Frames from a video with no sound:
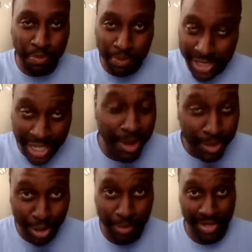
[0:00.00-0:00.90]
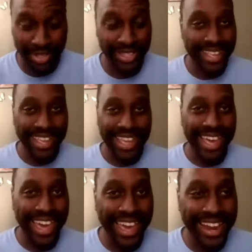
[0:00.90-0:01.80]
gems on me,
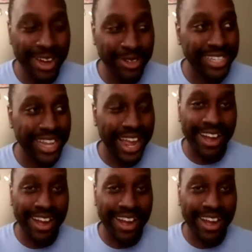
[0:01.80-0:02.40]
and I was like,